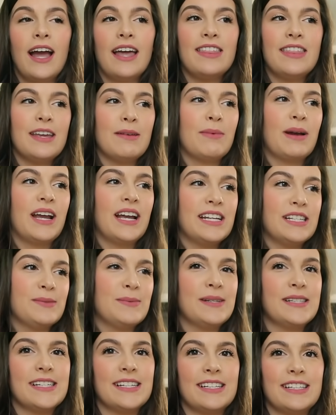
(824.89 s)
I think my
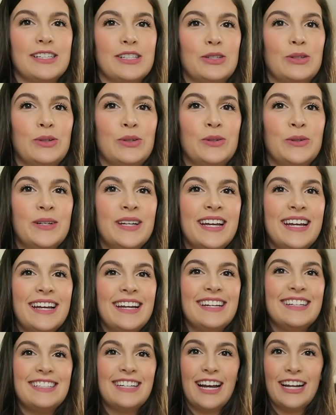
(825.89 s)
husband's a little
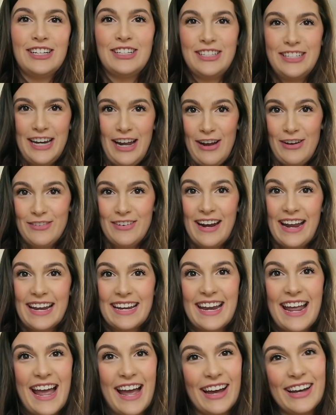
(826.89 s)
touched out right
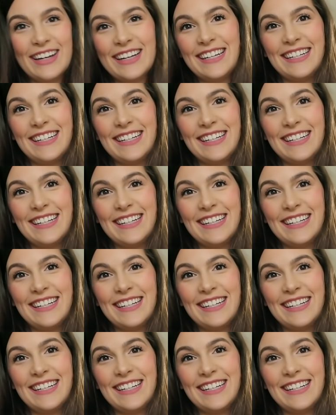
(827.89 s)
now.